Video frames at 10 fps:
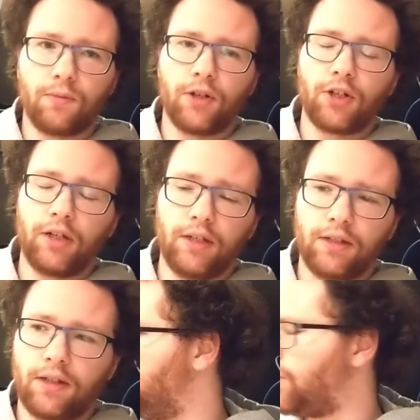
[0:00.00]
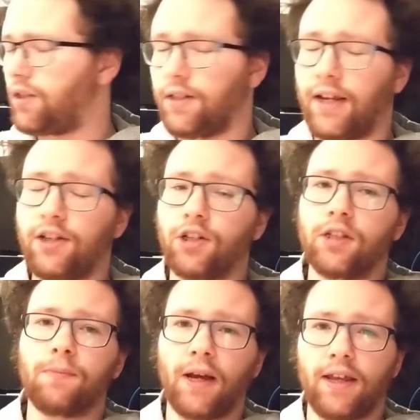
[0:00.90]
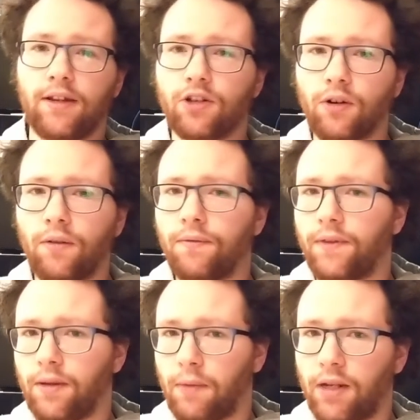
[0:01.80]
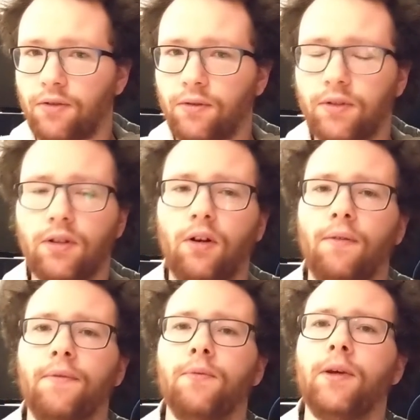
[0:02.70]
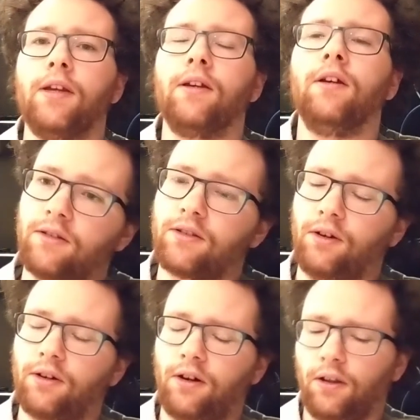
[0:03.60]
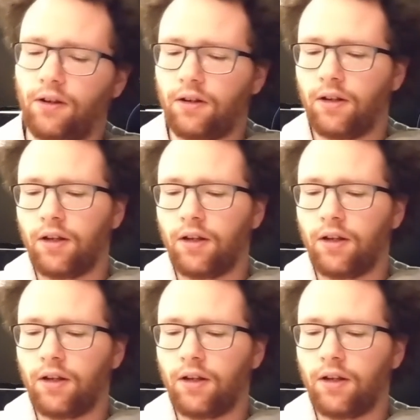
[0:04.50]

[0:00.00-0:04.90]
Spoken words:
which is presentations by each of the mentors of the week. Scott Collin.